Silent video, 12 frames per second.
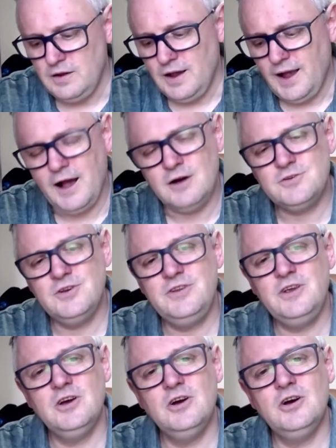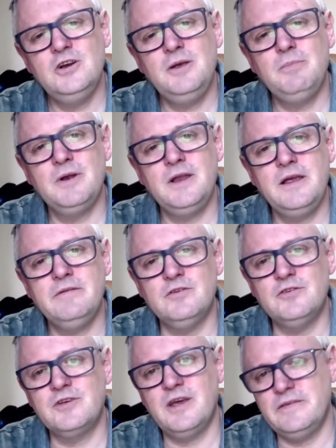How did the early
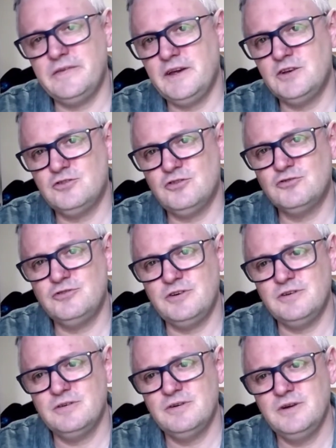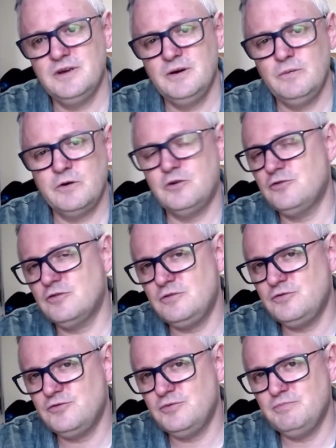believers get their doctrine? Because, of
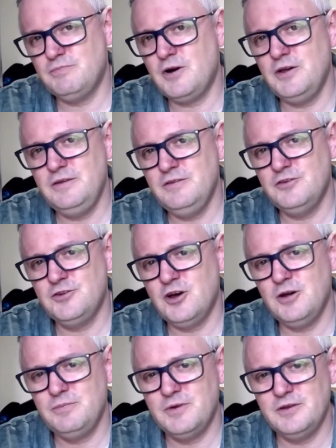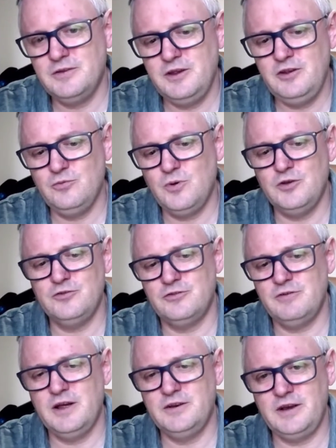course, by the time that these ones
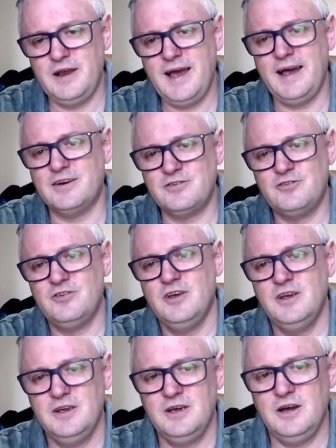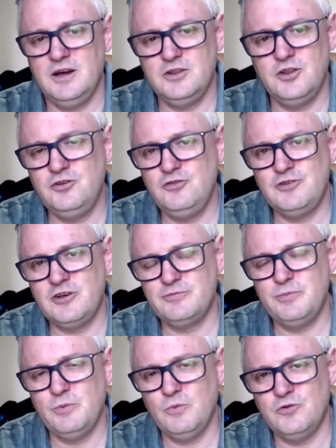around in Acts, the New
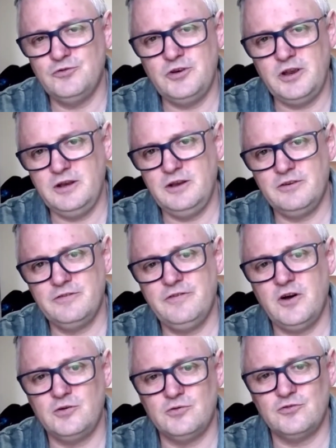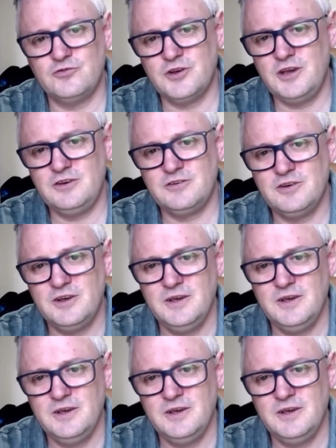Testament wasn't in its final state.